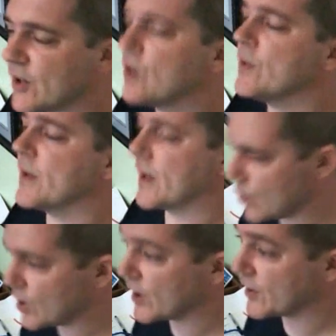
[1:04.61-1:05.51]
know they're going to
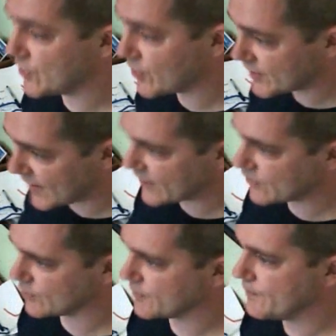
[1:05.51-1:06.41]
work in your
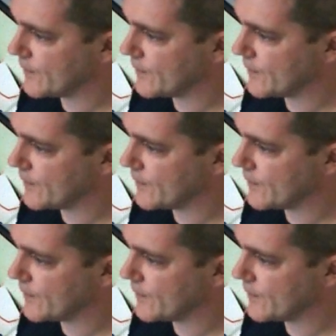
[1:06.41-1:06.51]
classroom.